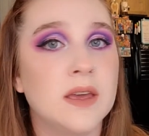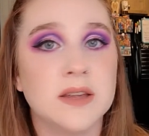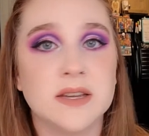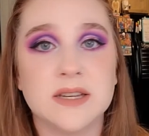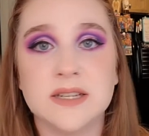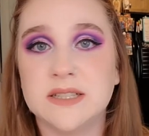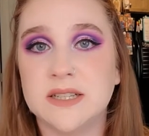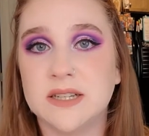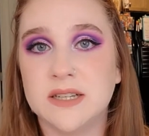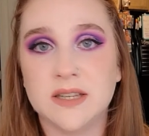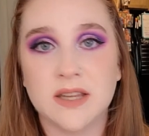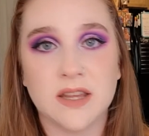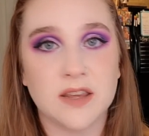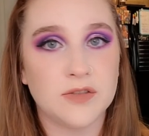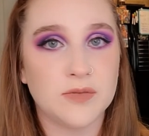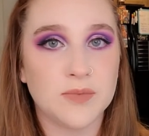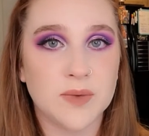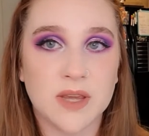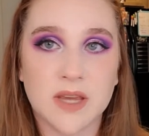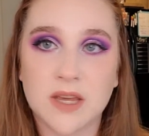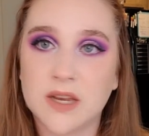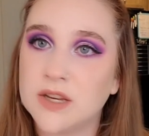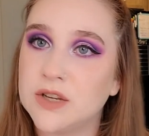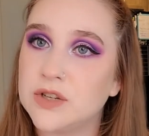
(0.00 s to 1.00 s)
It didn't give
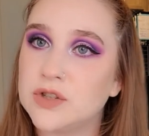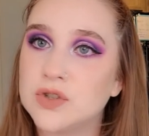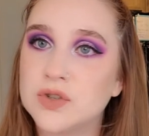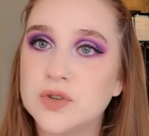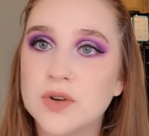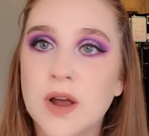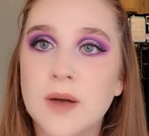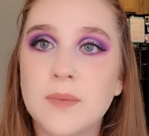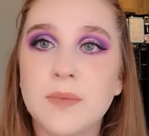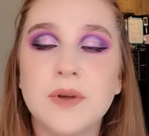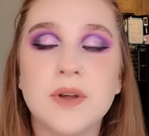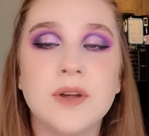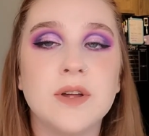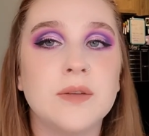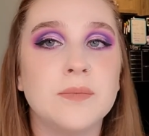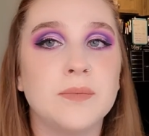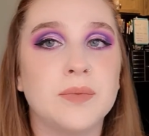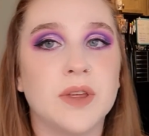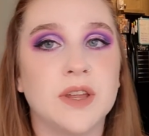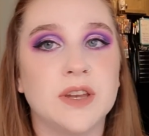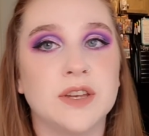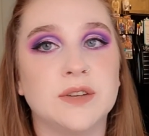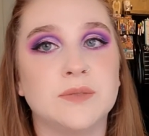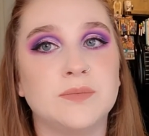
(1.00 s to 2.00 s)
me any trouble,
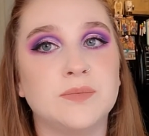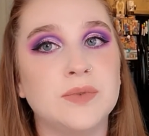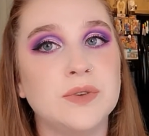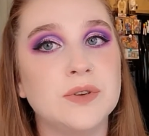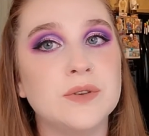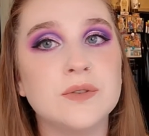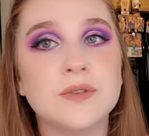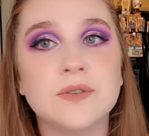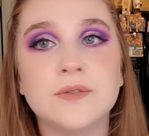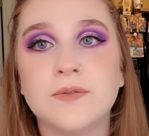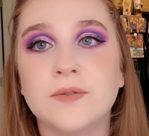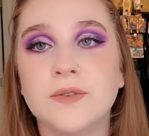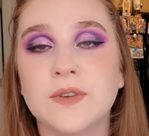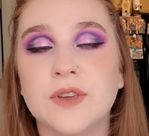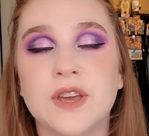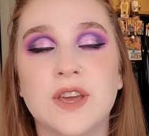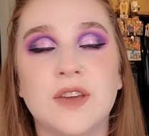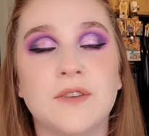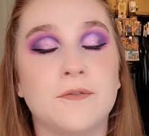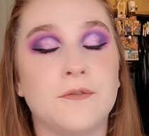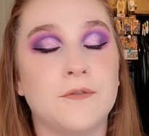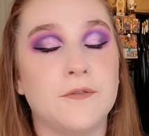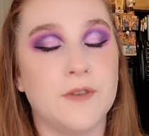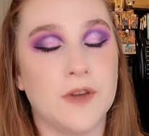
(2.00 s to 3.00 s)
blended
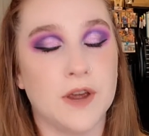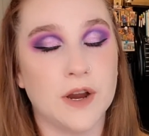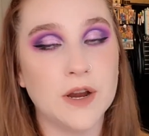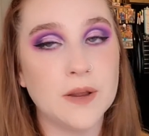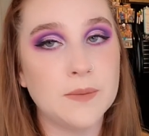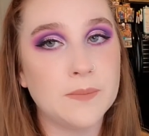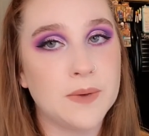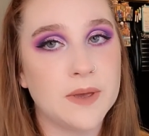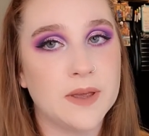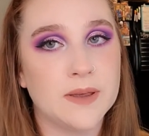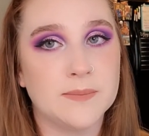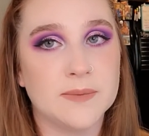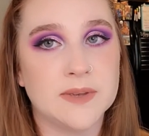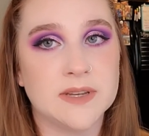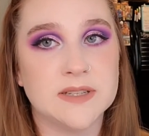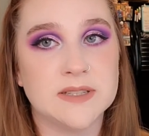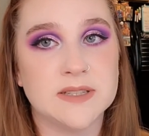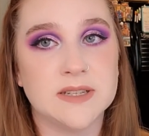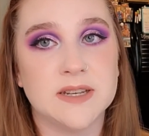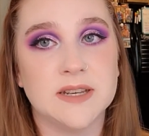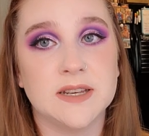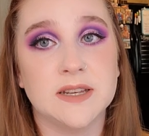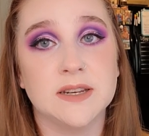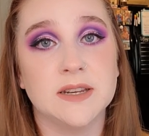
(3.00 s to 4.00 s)
beautifully, very
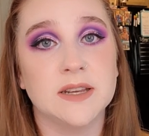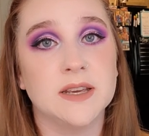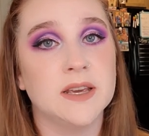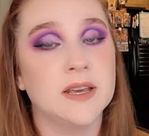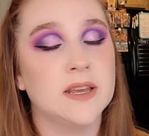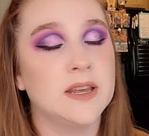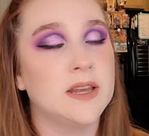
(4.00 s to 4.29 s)
pigmented.